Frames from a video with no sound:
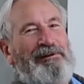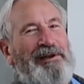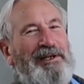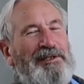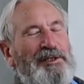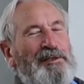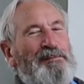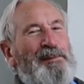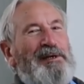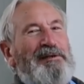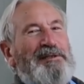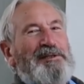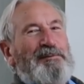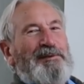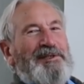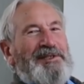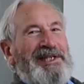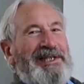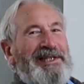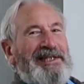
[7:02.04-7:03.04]
Groucho Marx
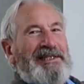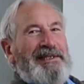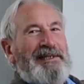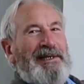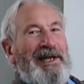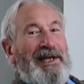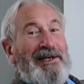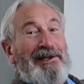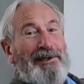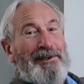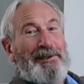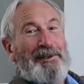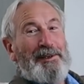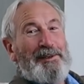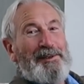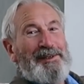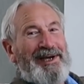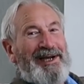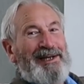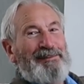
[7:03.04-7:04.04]
would say,
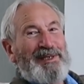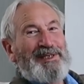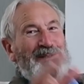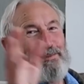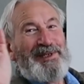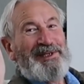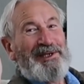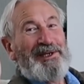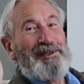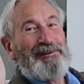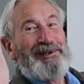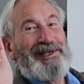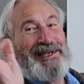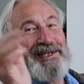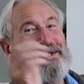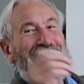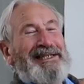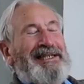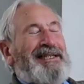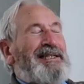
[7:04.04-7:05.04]
hello, I must be
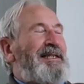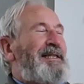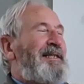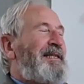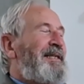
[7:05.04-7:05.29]
going.